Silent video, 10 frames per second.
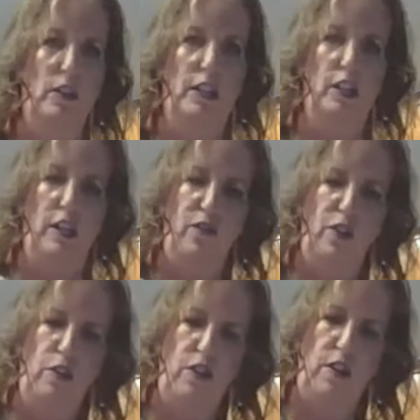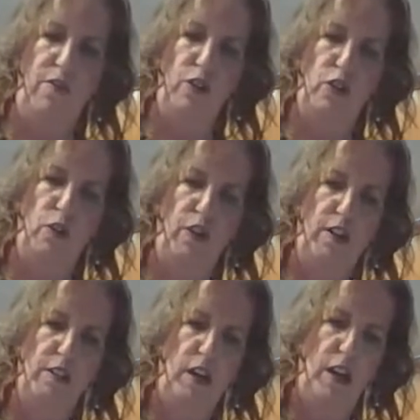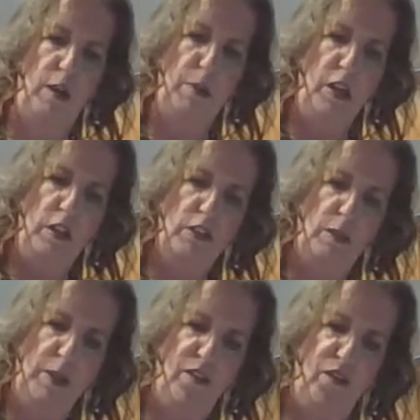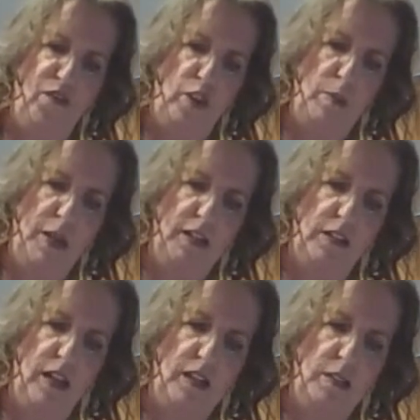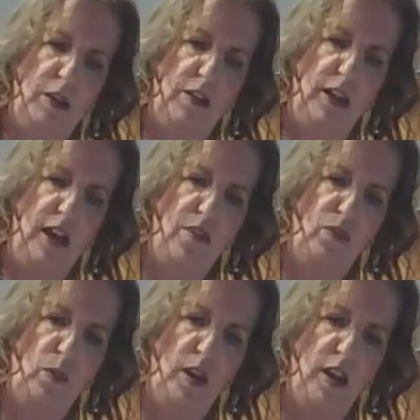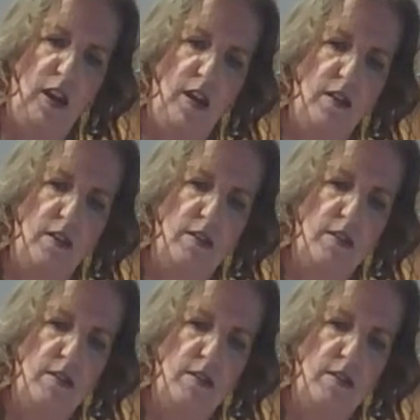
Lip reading: really good if you're short on time. So I'm going to fill my glass about halfway